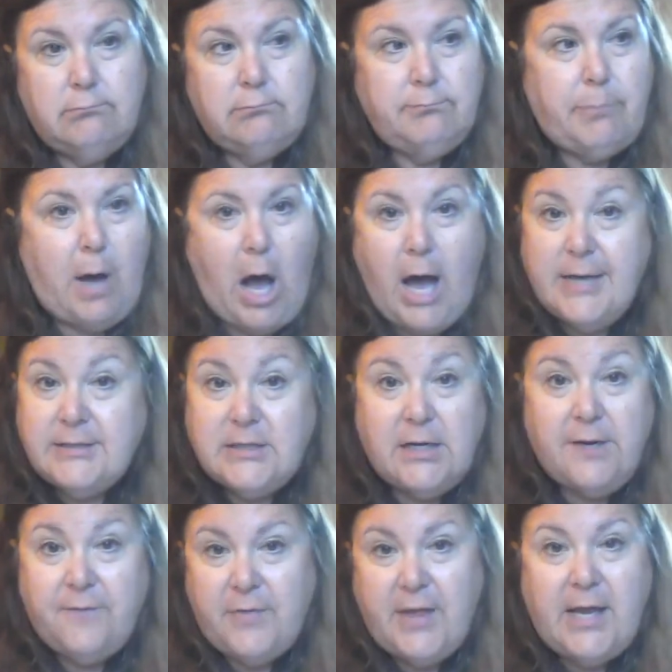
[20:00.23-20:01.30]

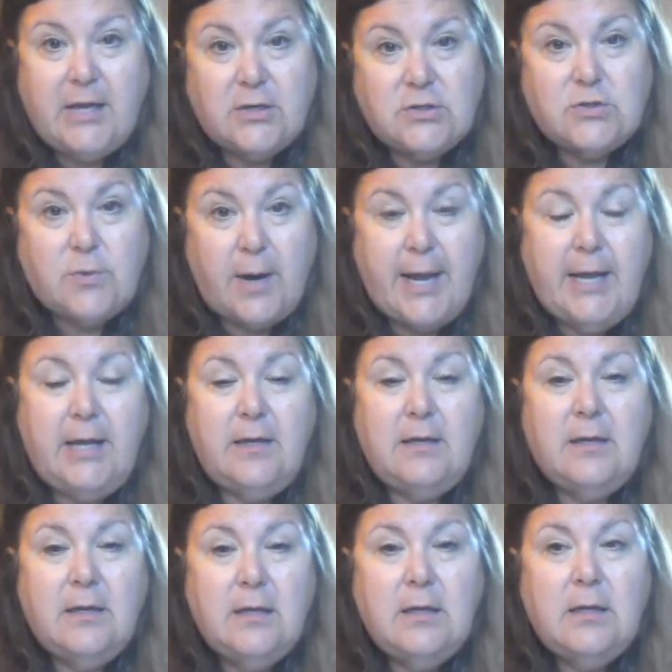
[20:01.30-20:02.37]
positive things, right?
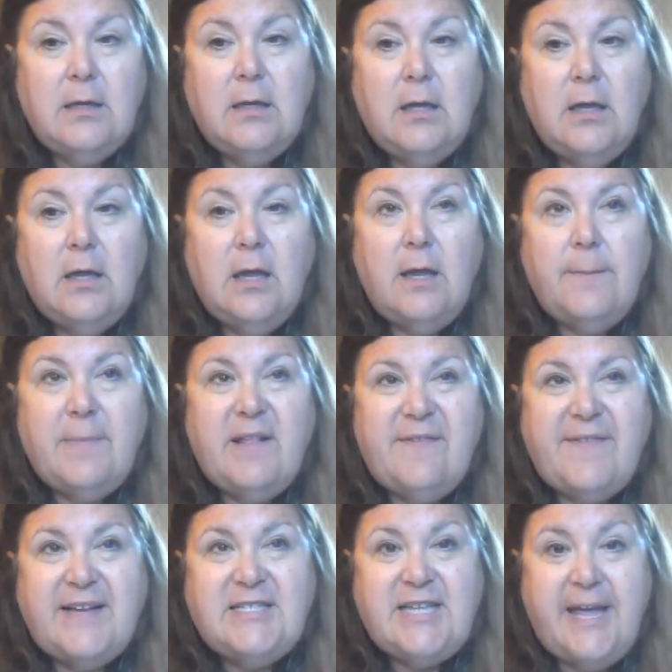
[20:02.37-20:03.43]
But if
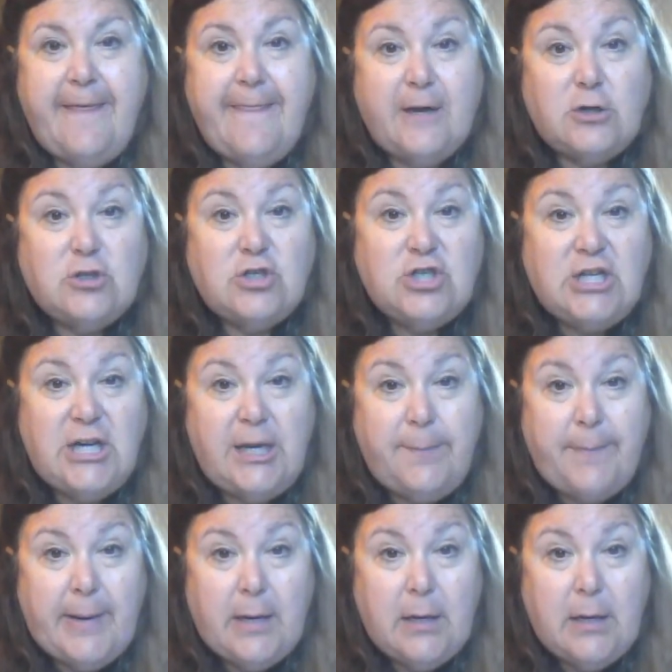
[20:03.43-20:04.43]
I say they're cheap,